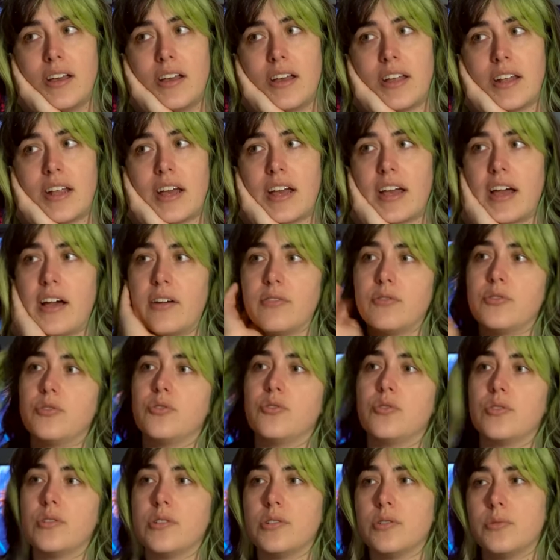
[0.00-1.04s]
And I have to
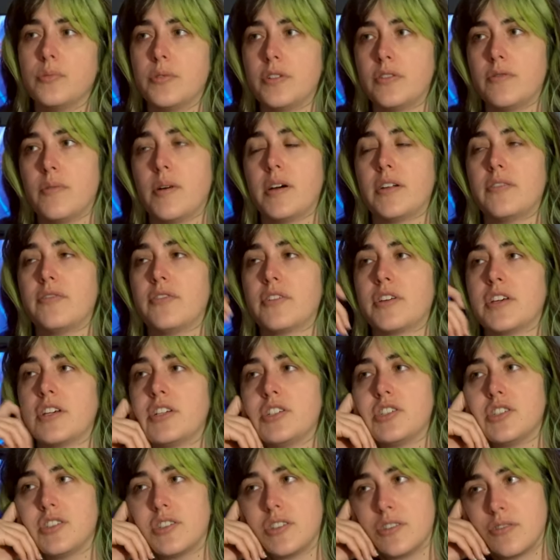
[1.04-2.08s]
do a little bit of
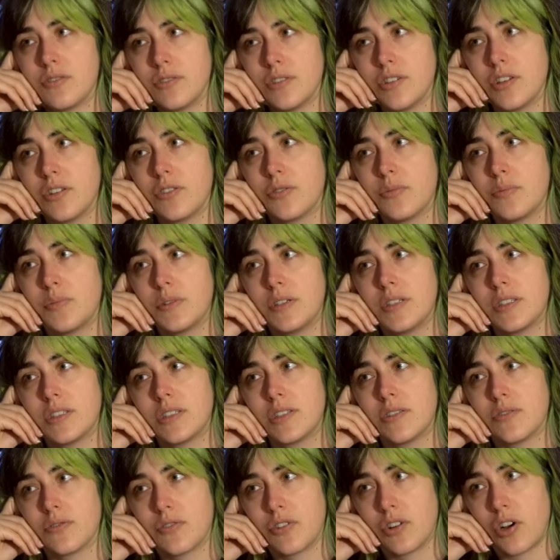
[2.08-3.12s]
modifications to another
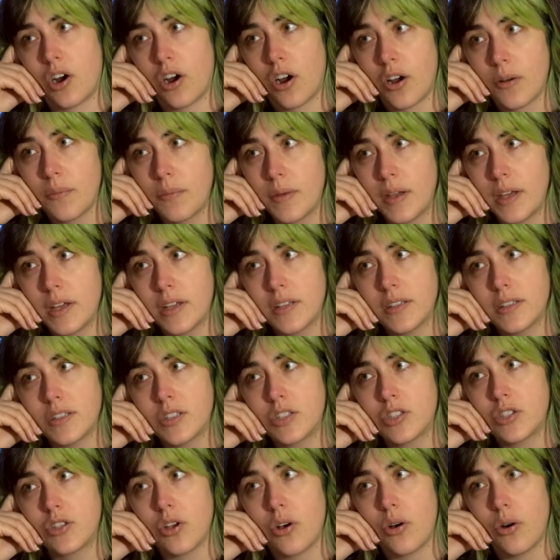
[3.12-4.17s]
piece of garment.
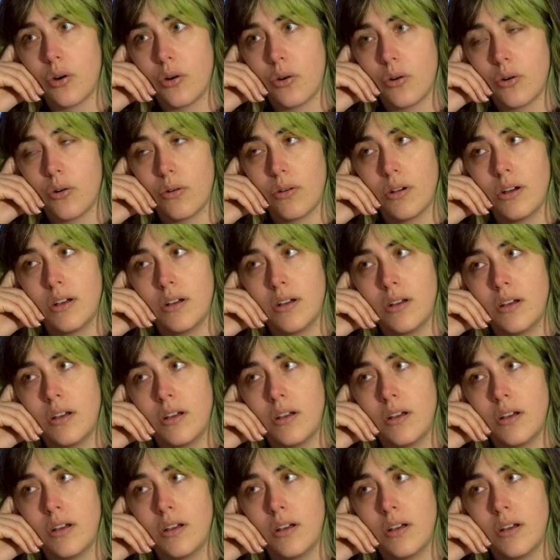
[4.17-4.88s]
So